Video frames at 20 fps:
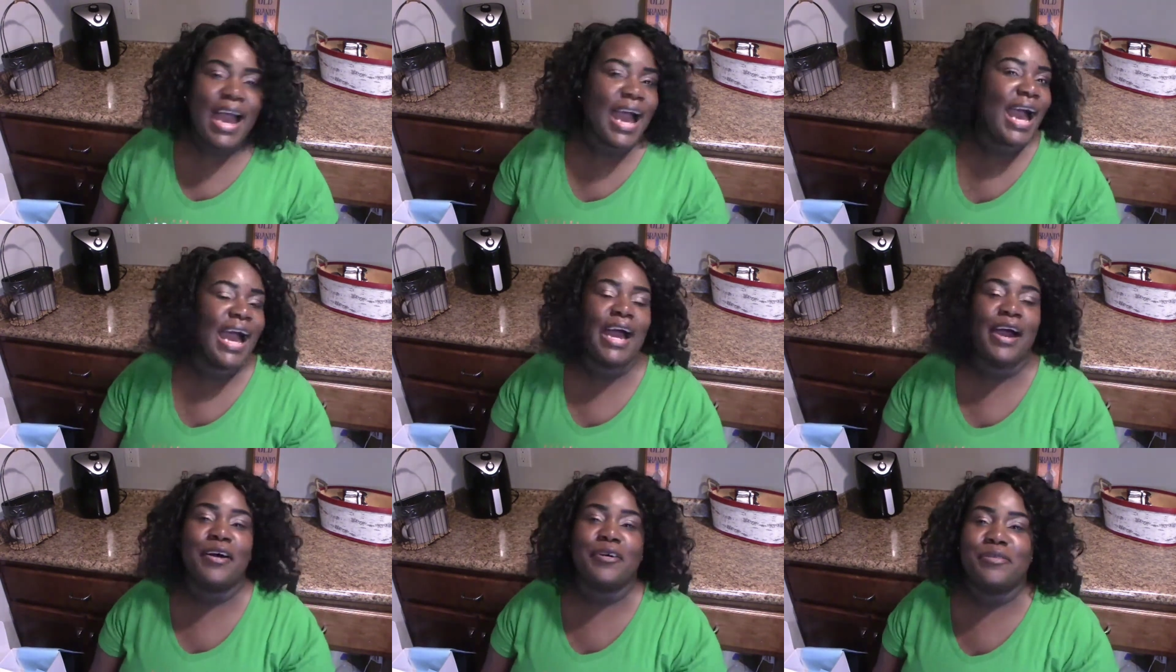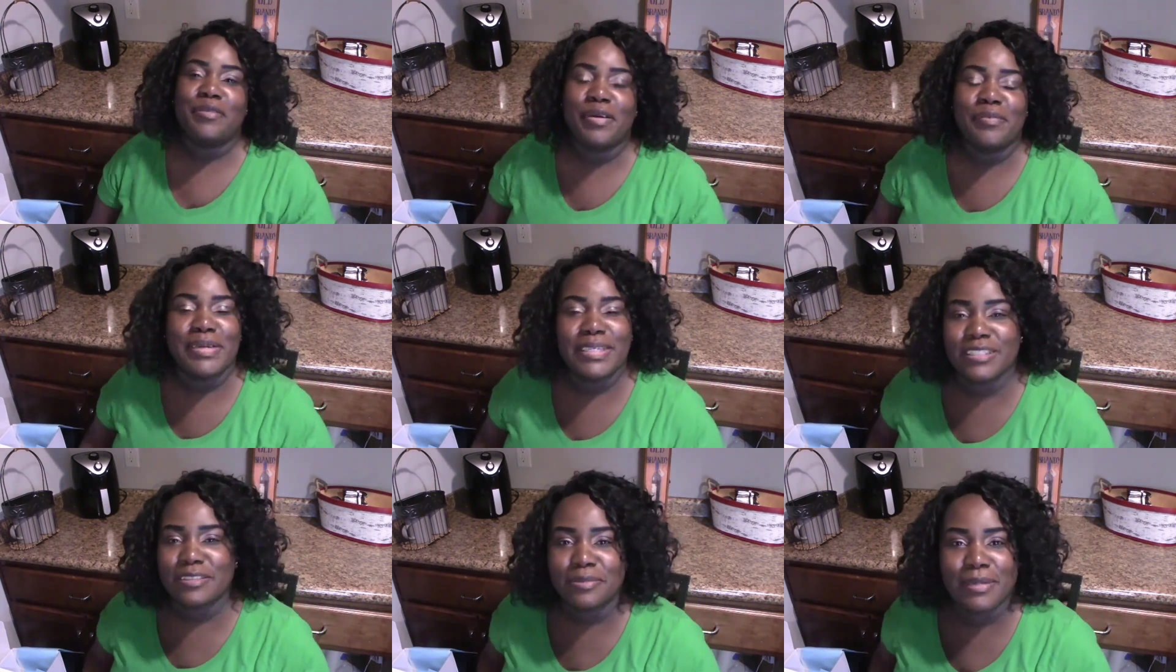I hope
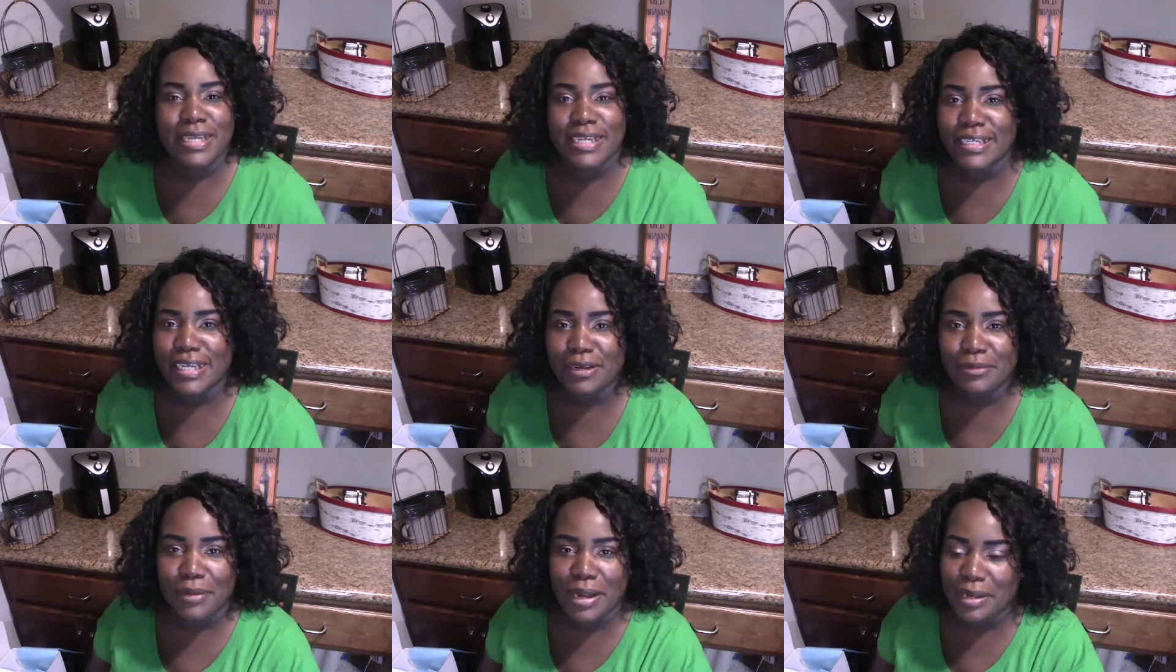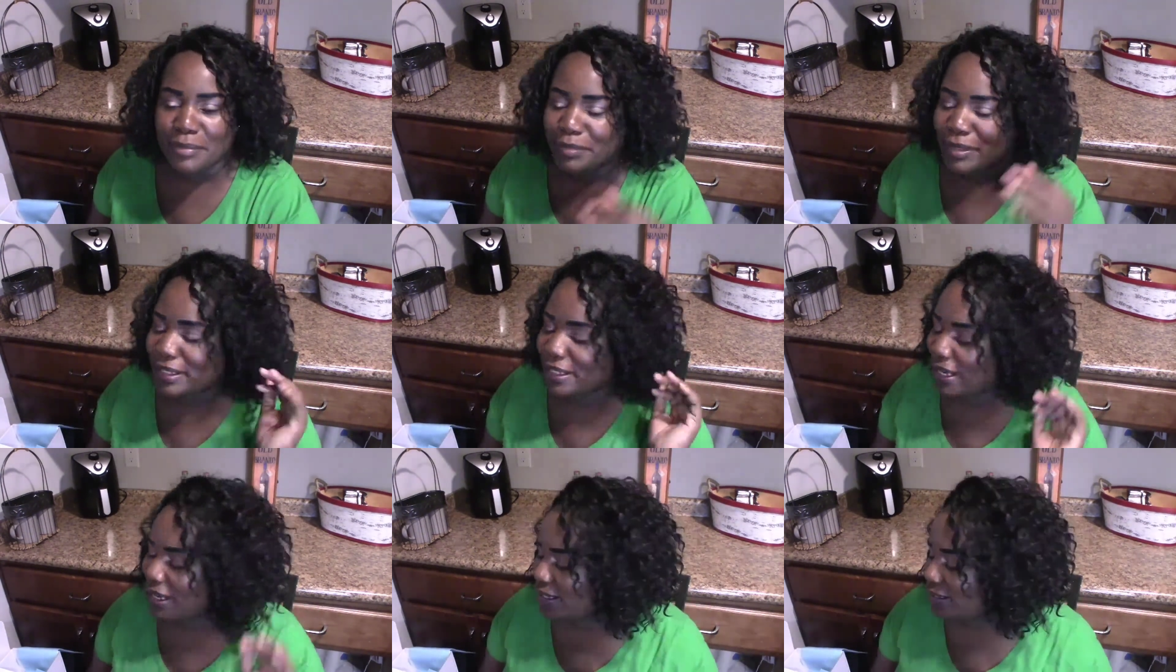I'm explaining that right,
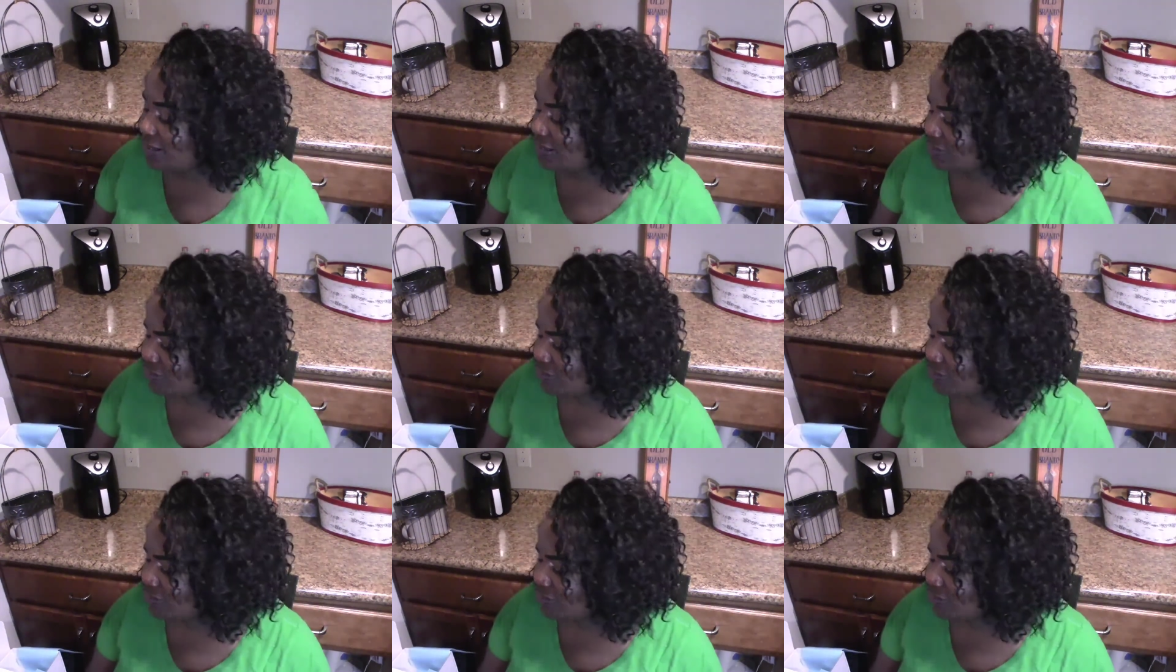but yeah,